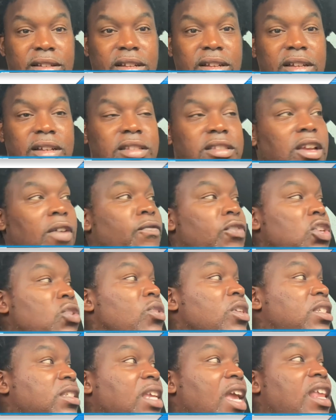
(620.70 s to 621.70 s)
So for you
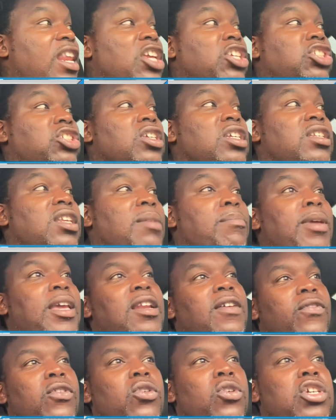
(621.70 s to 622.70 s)
to say they shouldn't debate,
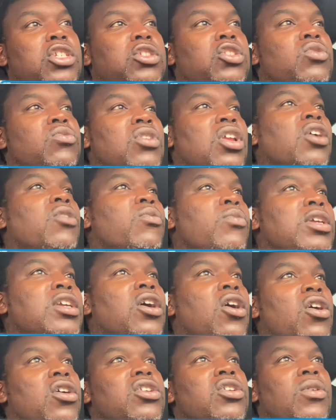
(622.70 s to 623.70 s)
of course, you know, we
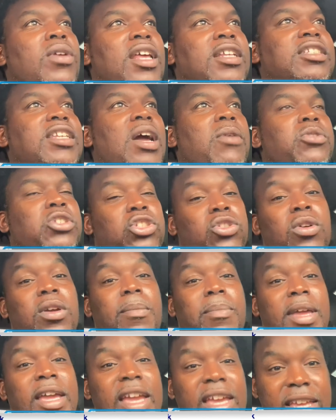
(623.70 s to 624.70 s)
all know that that was your
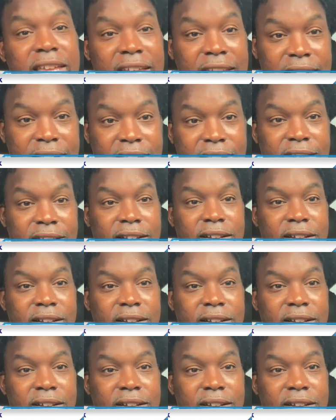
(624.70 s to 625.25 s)
opinion,